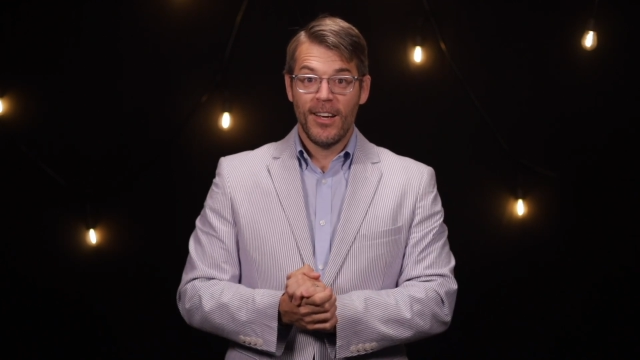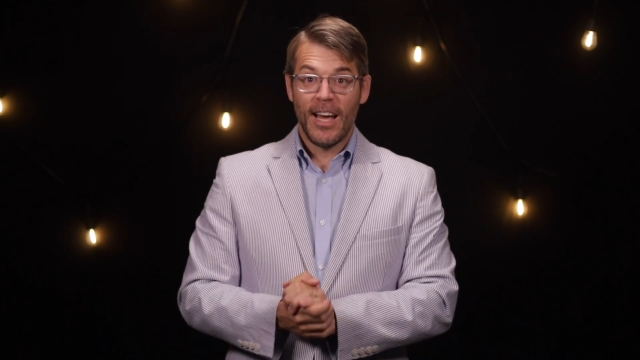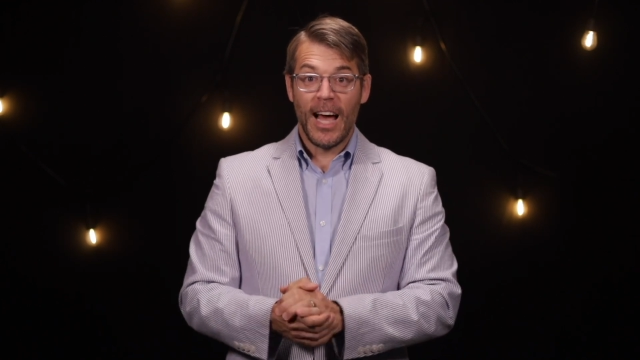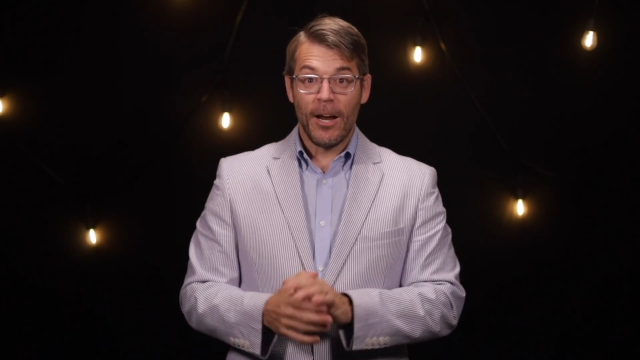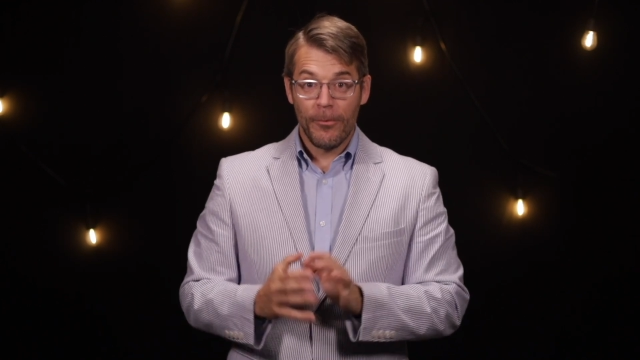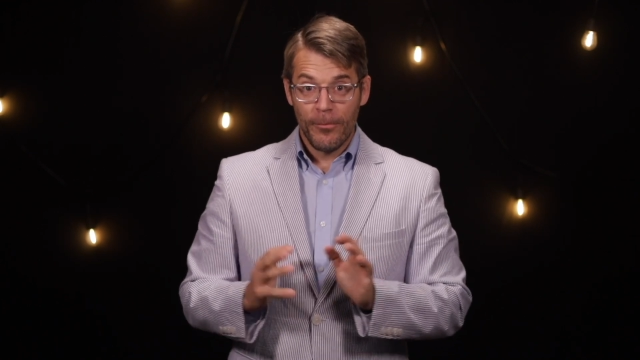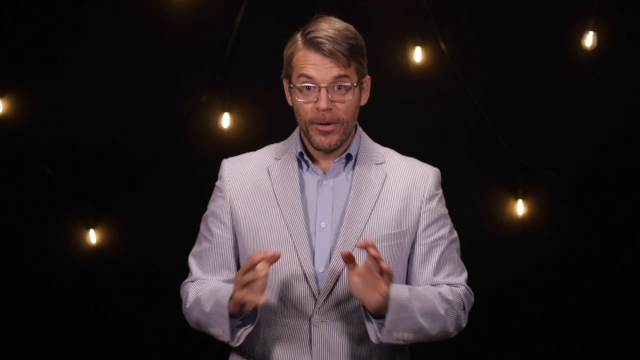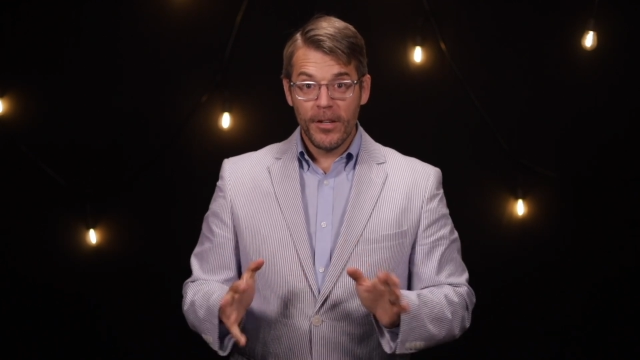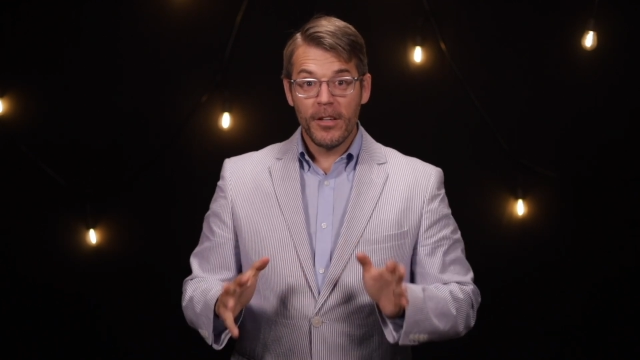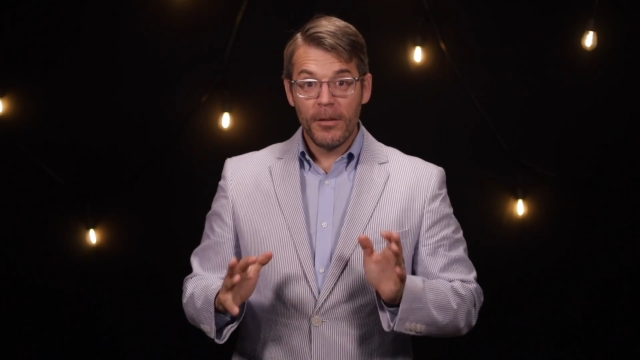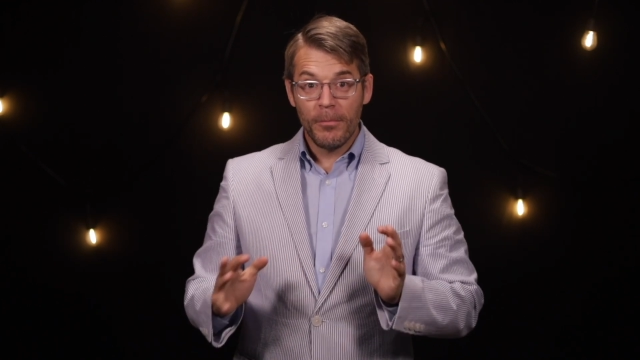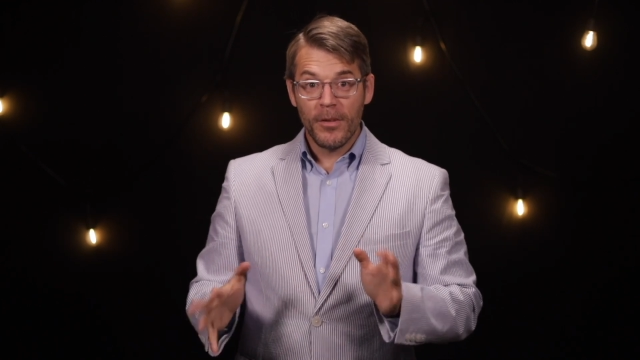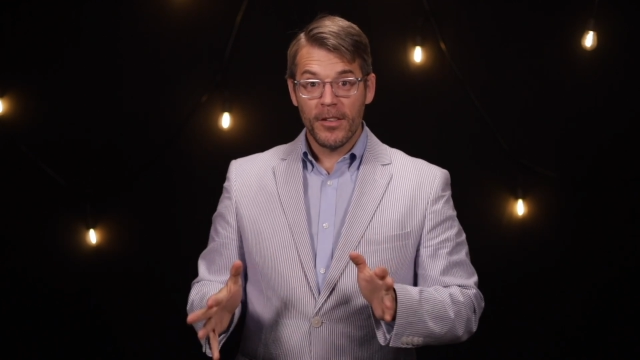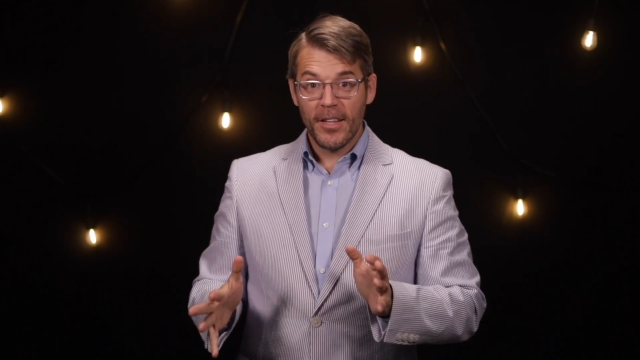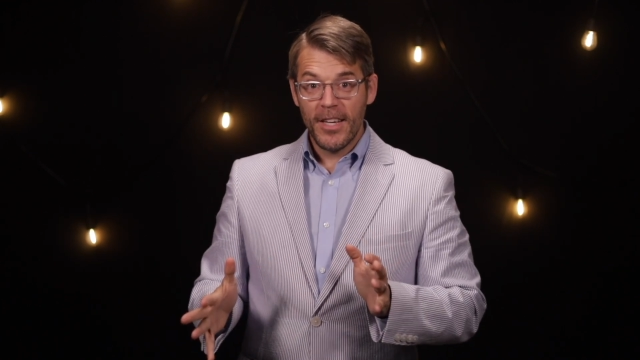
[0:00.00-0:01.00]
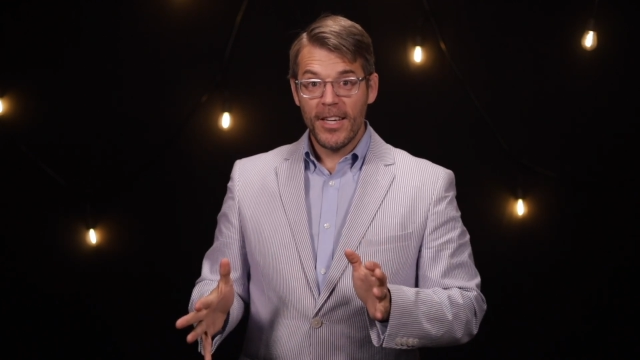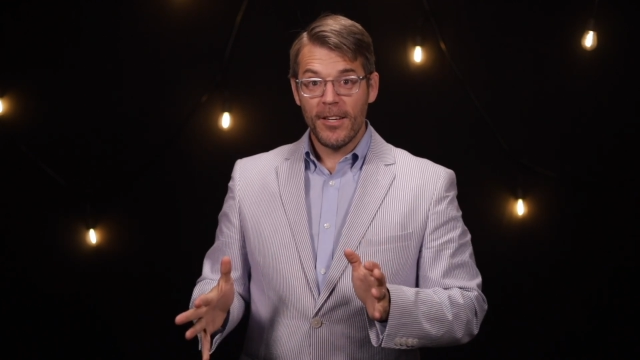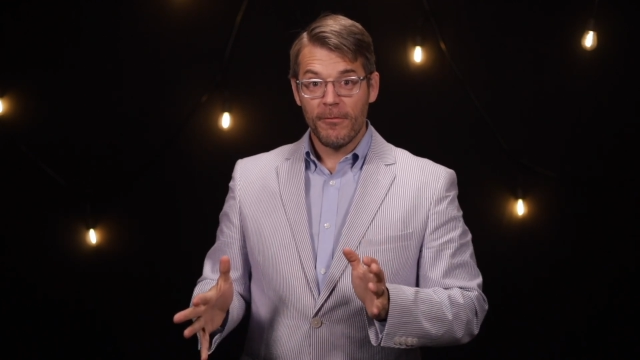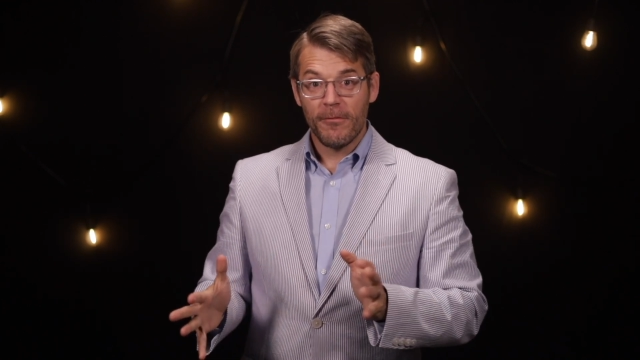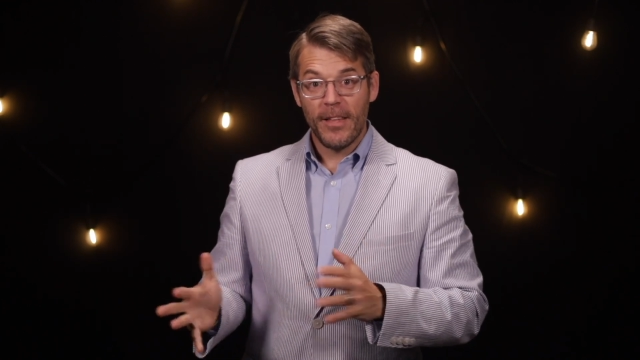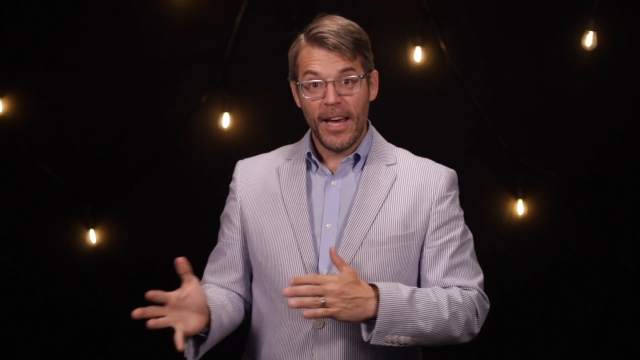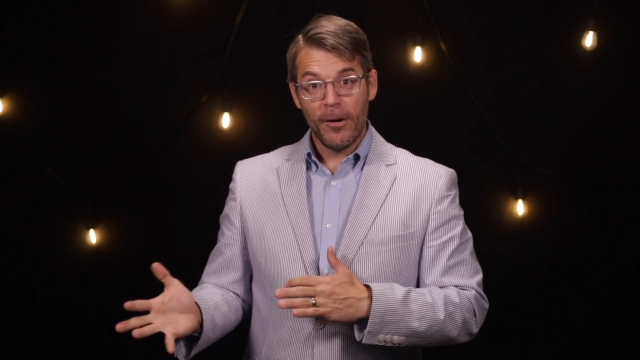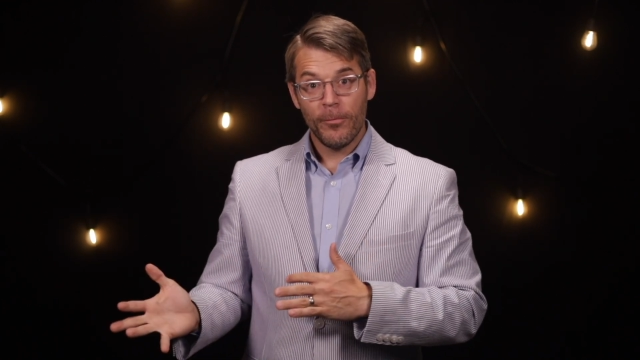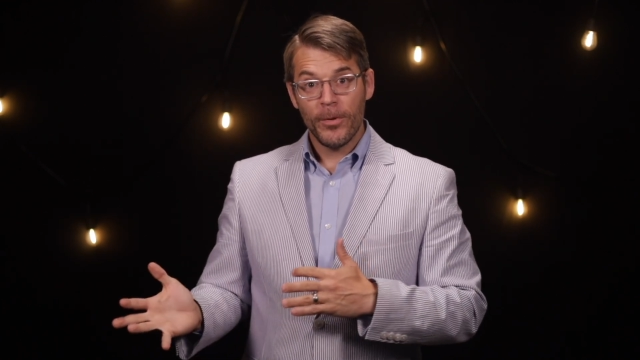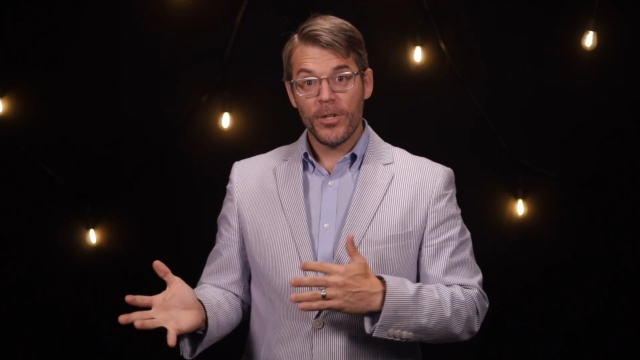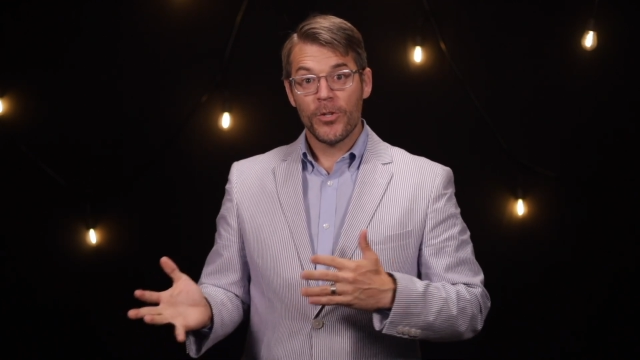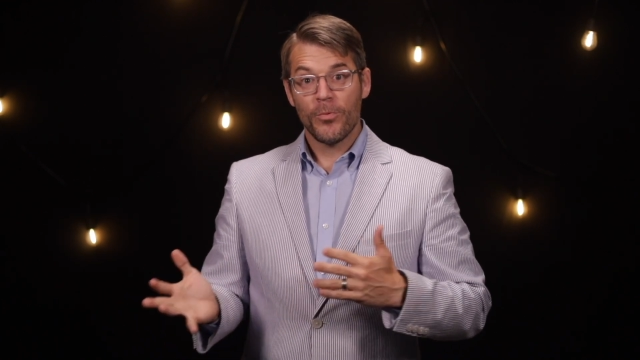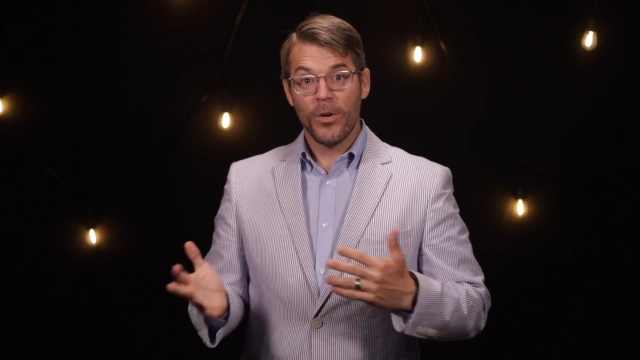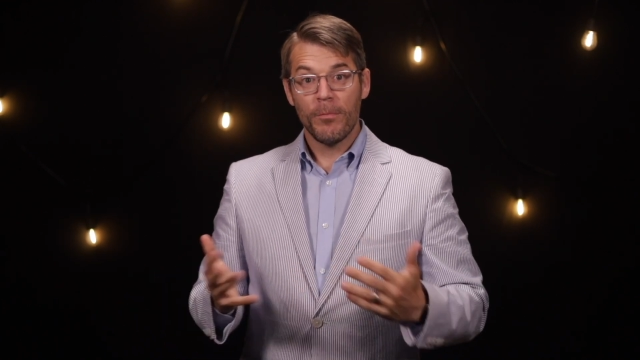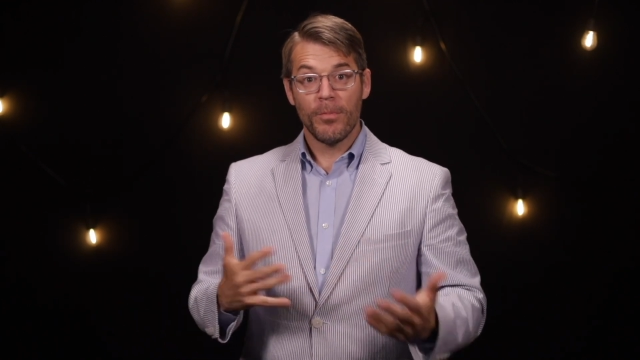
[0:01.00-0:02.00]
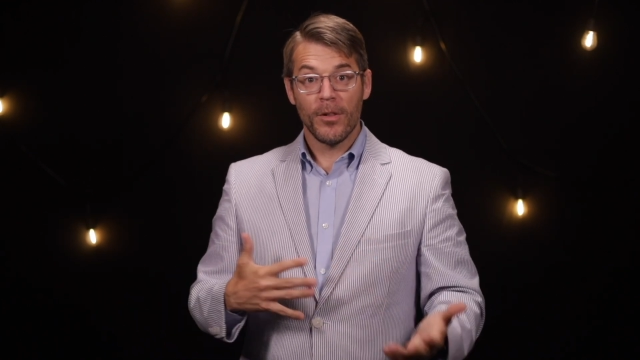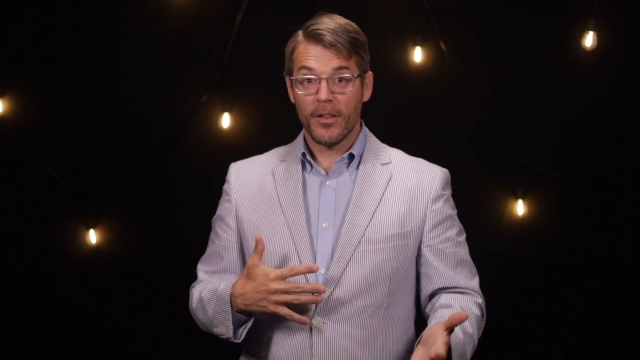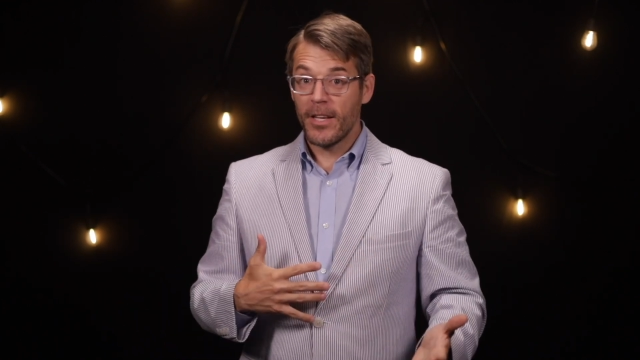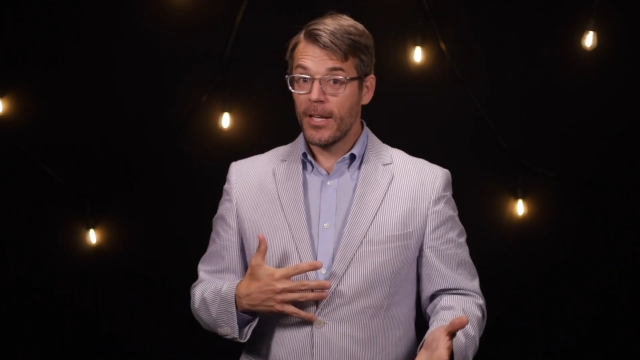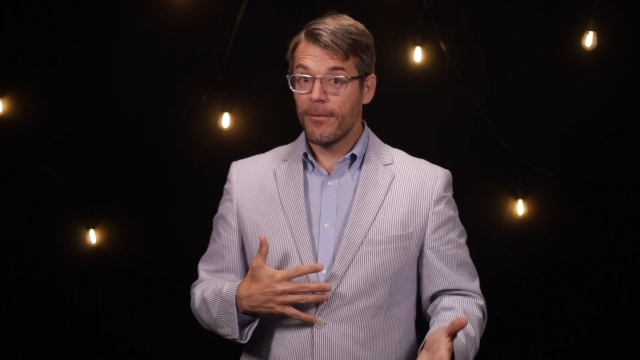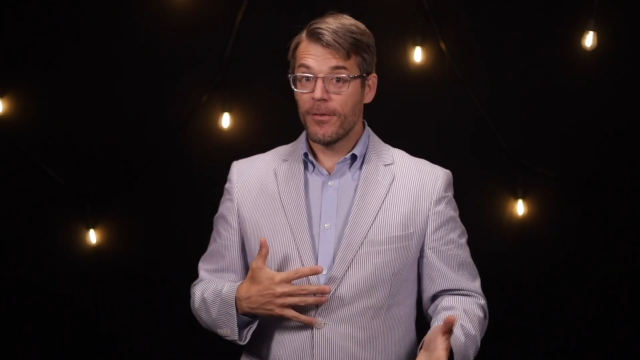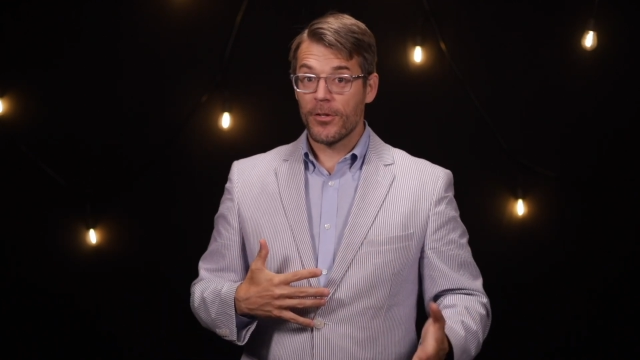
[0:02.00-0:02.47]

I really believe that which we believe